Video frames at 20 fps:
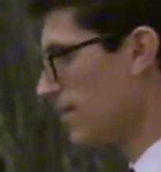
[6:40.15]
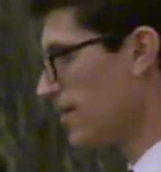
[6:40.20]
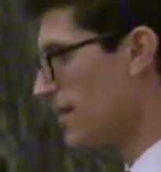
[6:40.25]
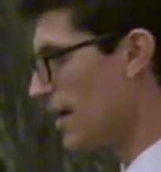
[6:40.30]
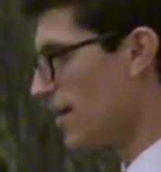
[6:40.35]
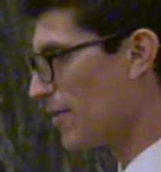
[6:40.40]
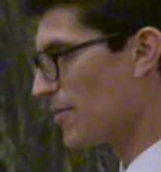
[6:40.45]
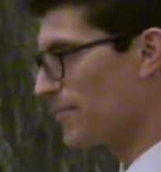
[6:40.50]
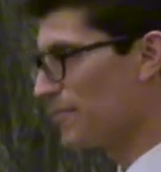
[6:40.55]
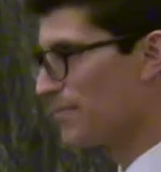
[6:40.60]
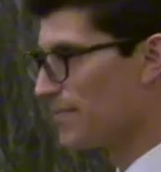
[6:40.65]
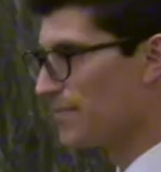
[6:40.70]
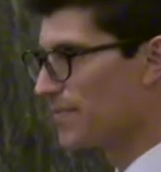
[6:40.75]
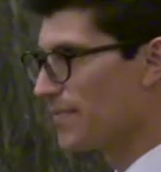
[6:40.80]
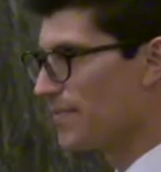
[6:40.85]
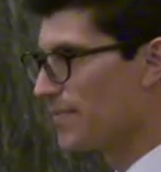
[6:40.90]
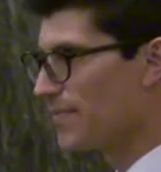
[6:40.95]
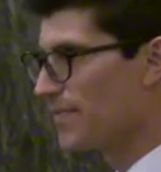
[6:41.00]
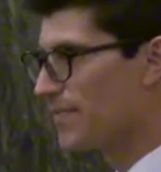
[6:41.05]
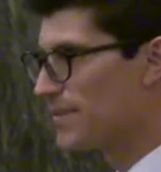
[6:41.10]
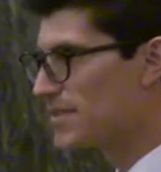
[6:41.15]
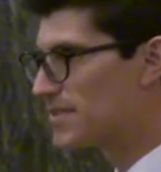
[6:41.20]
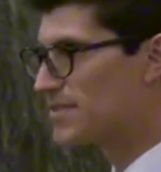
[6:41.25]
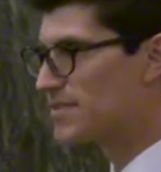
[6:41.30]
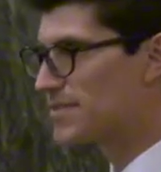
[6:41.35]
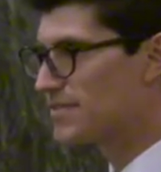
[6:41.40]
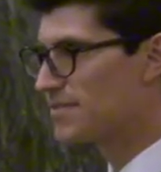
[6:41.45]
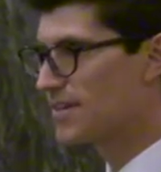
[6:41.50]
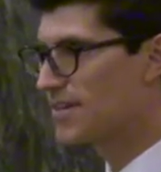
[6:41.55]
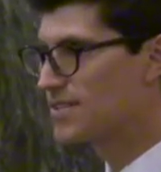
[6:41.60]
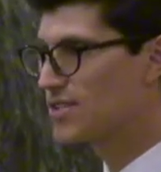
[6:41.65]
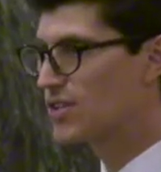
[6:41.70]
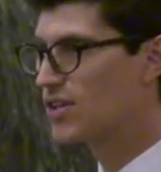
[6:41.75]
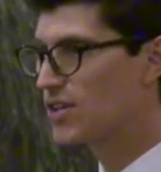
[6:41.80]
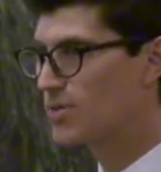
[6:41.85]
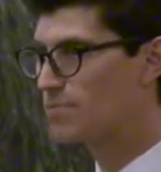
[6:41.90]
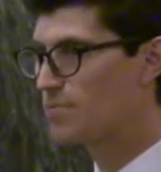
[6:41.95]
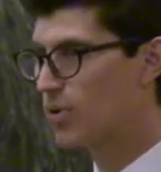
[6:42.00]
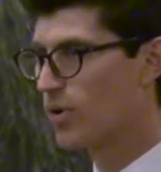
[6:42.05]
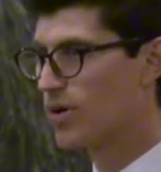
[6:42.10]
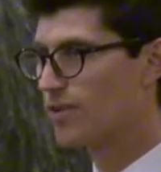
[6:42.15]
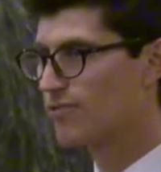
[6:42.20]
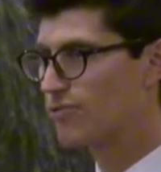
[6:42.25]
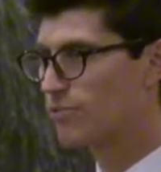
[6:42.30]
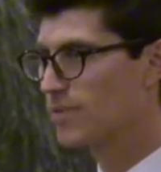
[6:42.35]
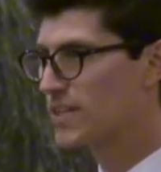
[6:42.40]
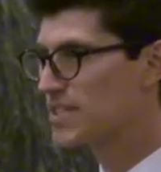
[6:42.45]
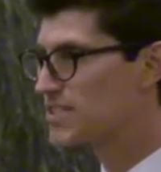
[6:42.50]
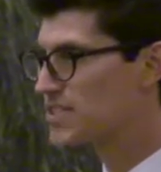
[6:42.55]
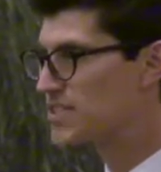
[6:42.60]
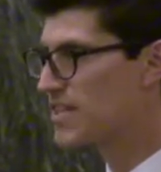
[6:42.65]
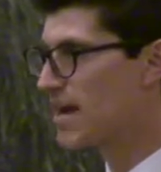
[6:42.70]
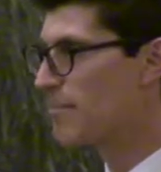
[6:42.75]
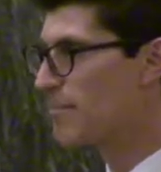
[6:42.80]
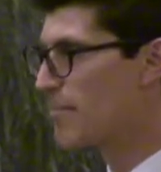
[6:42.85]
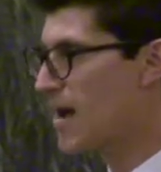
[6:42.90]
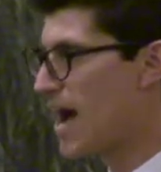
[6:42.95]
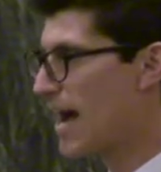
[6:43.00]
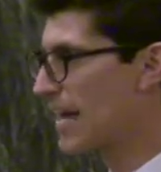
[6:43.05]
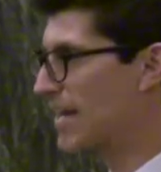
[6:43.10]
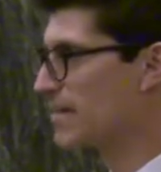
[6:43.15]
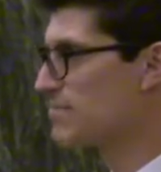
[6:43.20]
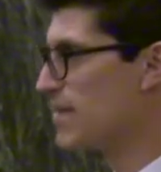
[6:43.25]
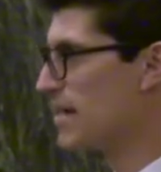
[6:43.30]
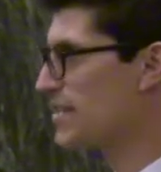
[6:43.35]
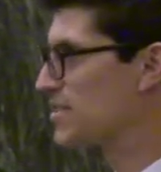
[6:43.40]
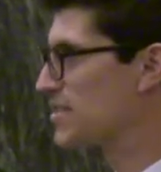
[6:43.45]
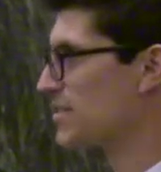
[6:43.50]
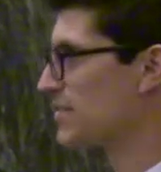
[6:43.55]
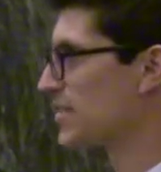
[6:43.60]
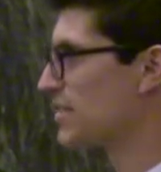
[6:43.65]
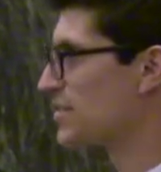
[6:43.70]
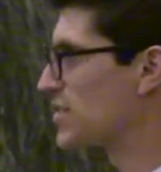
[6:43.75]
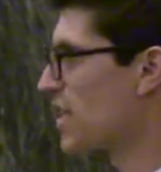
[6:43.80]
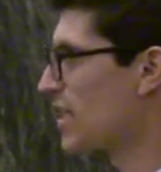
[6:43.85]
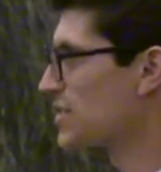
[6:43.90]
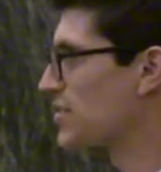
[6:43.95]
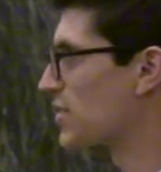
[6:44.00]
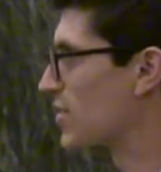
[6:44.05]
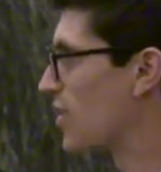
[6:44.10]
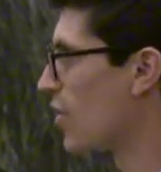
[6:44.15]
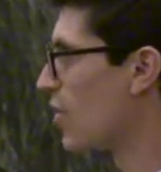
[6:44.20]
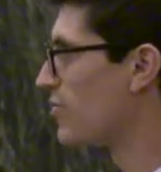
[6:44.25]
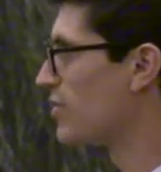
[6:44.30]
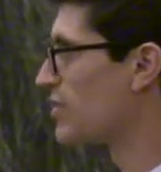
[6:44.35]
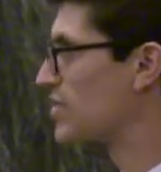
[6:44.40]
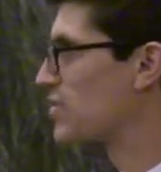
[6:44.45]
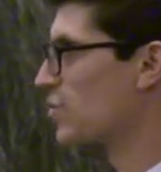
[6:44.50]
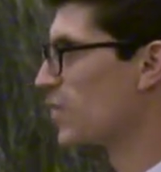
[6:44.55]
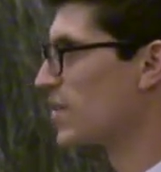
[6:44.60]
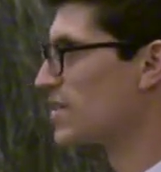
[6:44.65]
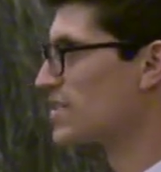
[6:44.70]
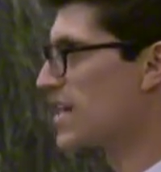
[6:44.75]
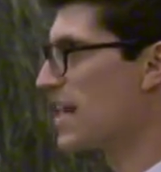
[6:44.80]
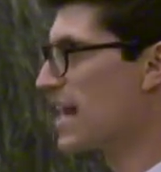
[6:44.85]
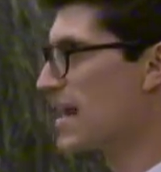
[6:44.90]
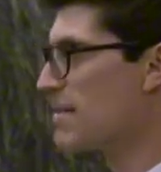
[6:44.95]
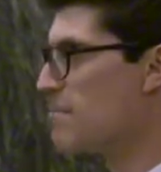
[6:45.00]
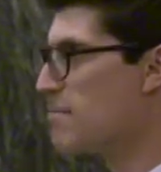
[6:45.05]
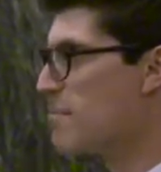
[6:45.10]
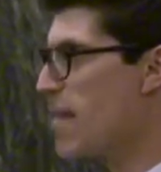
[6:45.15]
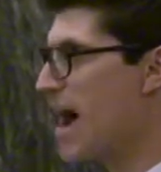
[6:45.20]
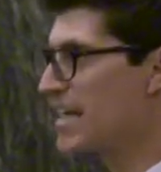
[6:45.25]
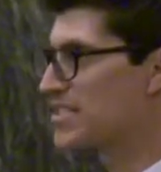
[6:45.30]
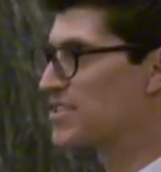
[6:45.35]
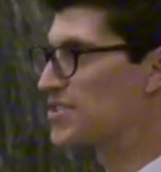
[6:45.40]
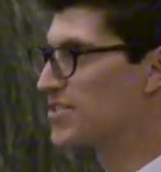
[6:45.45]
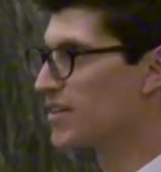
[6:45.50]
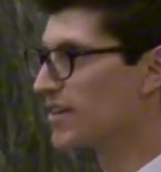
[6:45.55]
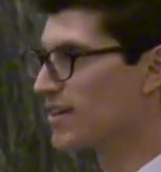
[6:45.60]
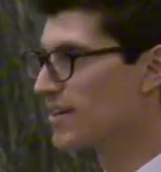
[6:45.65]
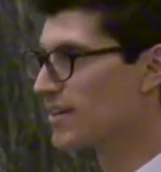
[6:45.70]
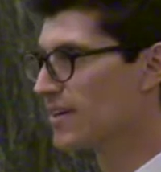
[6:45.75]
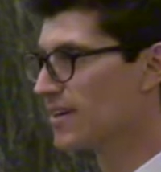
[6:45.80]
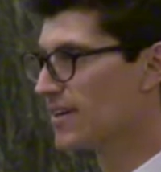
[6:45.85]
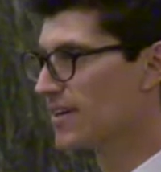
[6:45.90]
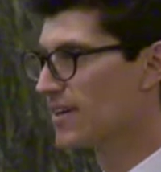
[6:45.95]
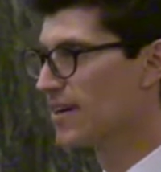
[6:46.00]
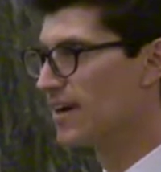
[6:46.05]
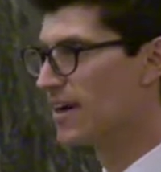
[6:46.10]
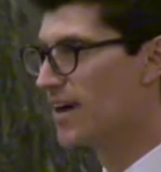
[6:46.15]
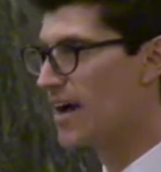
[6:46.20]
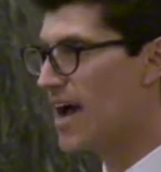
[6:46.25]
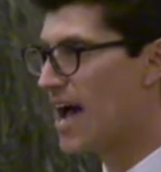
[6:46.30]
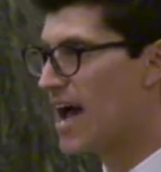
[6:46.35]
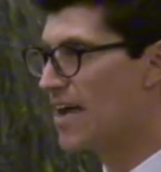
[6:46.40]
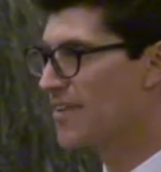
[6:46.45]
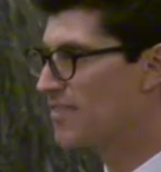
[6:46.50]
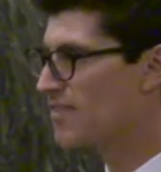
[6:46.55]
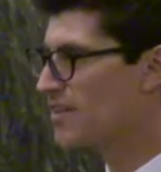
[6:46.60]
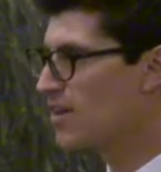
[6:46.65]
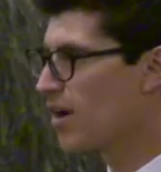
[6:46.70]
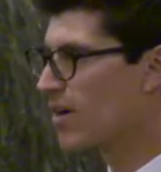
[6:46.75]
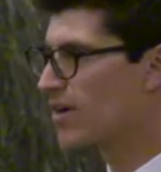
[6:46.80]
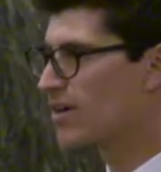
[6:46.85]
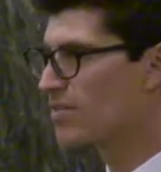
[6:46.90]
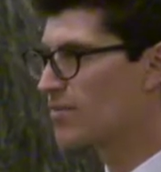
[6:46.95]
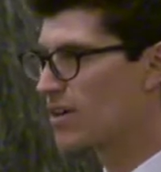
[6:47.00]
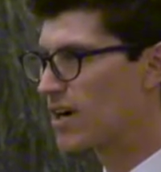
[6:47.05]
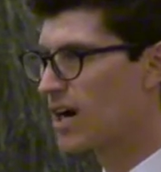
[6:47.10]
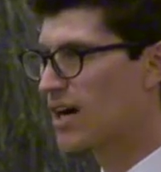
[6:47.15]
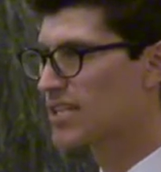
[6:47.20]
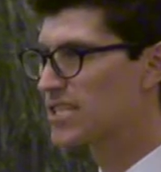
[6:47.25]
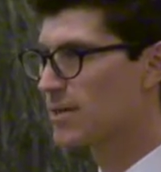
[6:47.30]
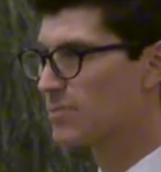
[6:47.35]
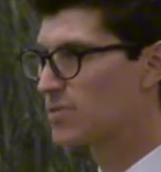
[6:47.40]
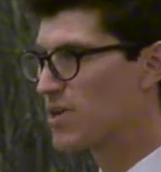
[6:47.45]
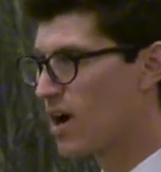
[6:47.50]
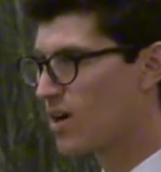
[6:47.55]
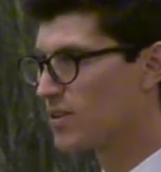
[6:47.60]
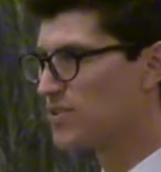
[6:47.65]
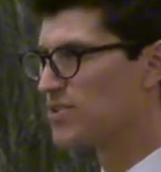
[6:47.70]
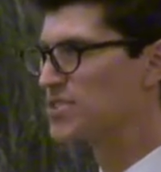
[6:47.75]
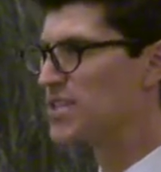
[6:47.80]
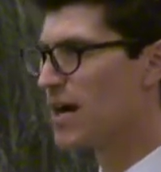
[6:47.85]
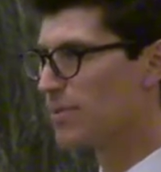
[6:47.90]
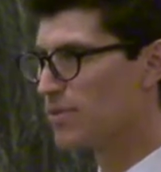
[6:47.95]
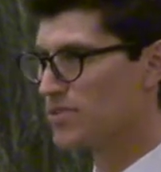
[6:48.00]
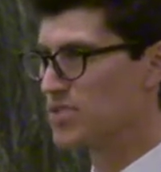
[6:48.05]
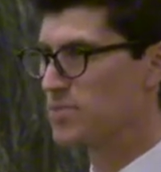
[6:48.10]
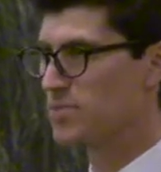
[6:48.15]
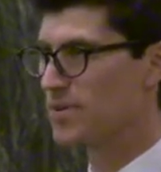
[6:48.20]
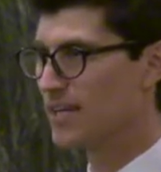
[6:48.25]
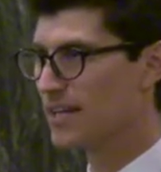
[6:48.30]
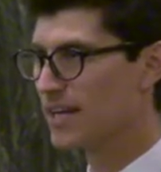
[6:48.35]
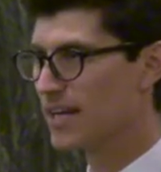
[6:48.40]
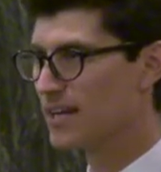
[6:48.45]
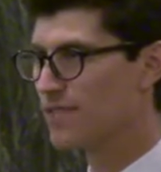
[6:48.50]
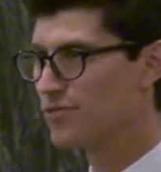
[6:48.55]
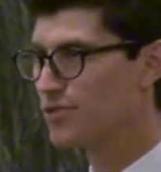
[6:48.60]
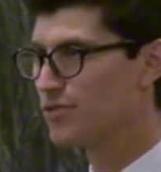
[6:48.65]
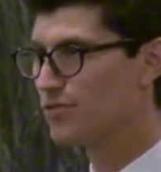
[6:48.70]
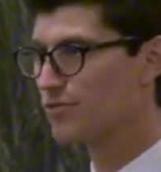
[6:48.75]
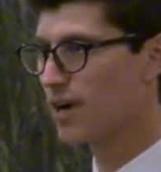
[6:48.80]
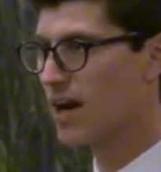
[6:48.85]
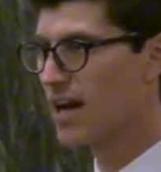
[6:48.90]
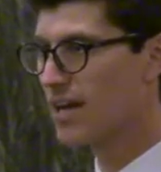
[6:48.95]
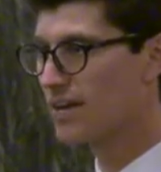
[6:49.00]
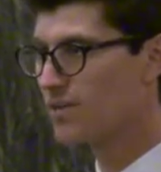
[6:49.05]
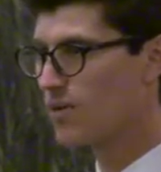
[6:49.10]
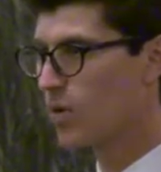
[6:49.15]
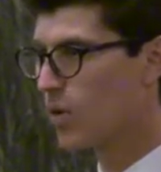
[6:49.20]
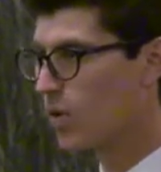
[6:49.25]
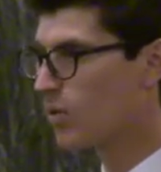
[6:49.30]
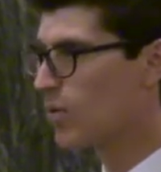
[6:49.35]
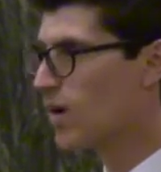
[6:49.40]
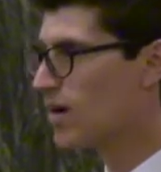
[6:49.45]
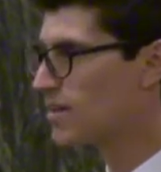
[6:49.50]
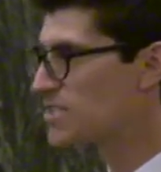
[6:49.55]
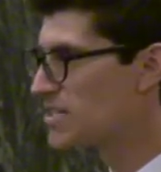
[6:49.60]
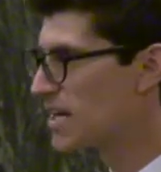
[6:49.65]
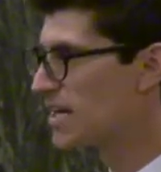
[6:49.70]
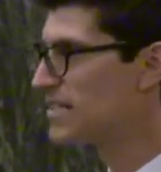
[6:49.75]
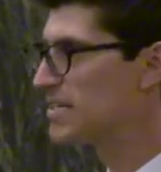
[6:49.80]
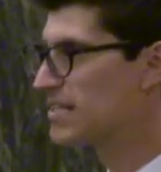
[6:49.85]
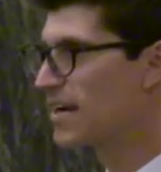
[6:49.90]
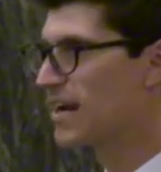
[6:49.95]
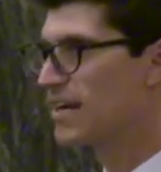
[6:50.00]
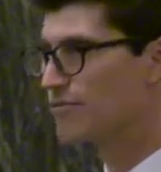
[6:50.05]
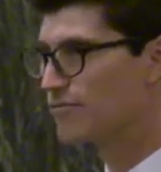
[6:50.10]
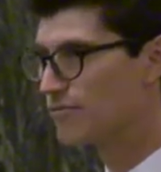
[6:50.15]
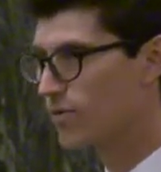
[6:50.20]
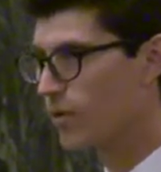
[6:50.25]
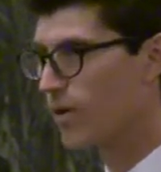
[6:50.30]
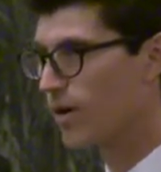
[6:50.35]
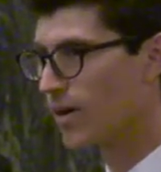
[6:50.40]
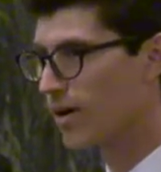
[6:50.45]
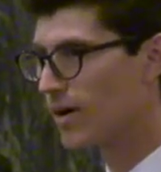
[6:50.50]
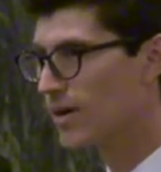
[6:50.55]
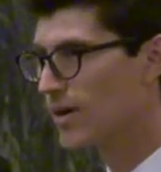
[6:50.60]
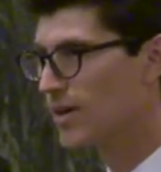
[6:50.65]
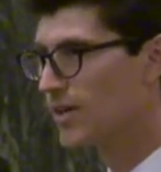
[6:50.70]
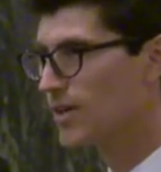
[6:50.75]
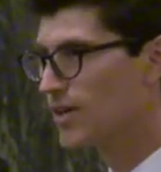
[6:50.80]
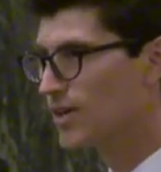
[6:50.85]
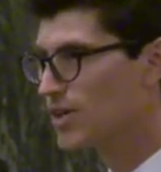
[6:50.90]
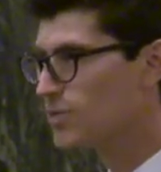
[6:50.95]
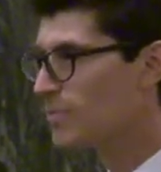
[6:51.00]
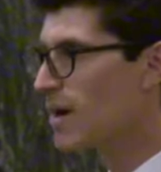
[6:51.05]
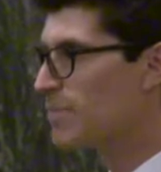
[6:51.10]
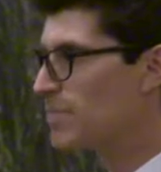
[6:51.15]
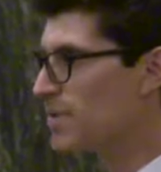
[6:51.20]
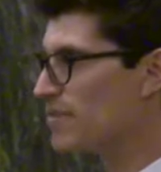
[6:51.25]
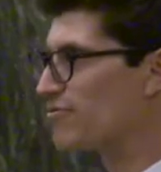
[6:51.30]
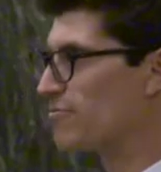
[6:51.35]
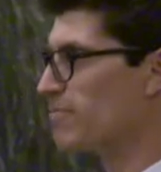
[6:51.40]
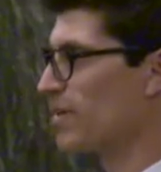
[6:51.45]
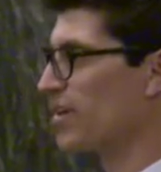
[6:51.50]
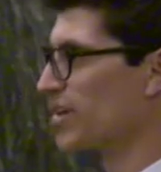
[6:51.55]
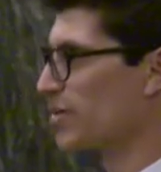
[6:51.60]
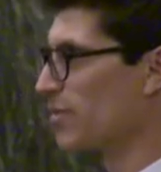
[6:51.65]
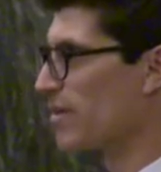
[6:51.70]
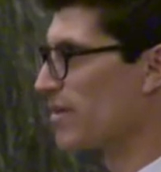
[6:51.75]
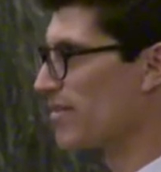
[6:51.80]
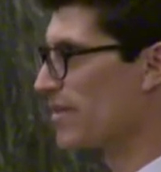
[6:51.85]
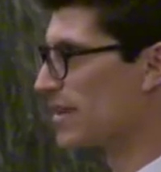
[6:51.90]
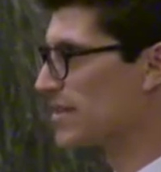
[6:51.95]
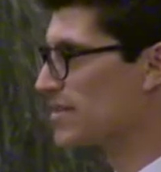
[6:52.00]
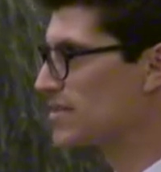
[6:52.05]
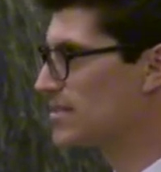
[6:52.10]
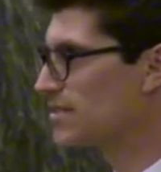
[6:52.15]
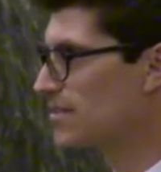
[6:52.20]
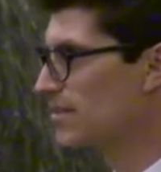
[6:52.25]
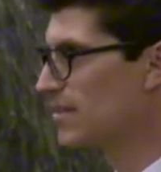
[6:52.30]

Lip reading: Now, this is a good point for me to step back and mention that Shostakovich was a master at the art of a concept called doublespeak. And if you've read Who Was 1984, you might be familiar with this.